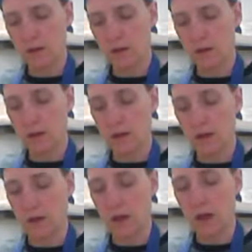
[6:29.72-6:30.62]
And
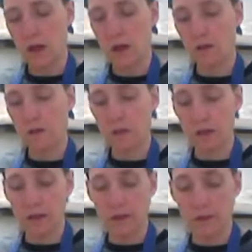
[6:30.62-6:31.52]

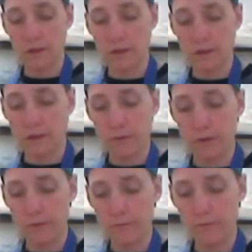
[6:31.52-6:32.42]
everybody loves a frilly
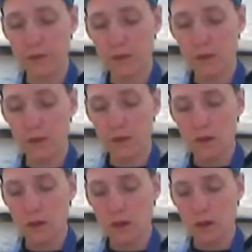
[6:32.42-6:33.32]
rim.
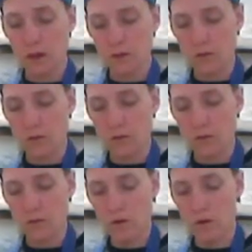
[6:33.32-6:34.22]
Can't really
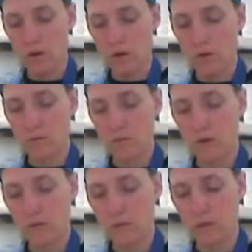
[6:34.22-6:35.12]
go wrong
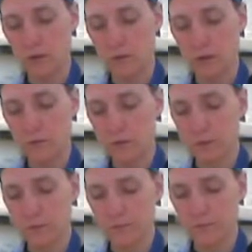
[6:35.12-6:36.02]
with frilly rims.
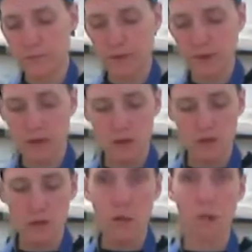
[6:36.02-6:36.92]

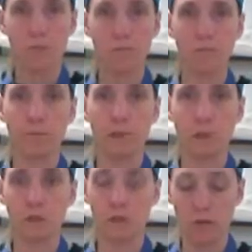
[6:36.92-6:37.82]
So,
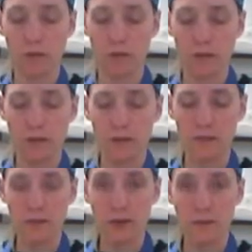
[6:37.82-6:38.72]
a sweet little base
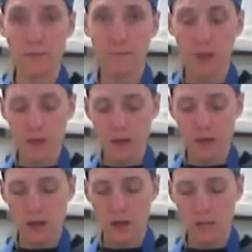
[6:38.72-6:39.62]
there.
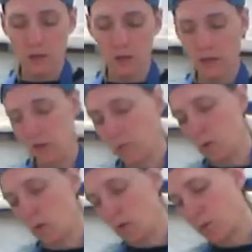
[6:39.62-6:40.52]
And we can do
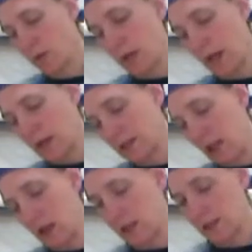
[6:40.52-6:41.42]
more. We can add
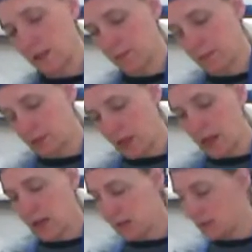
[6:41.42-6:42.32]
lines up the
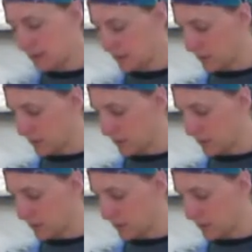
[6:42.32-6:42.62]
sides.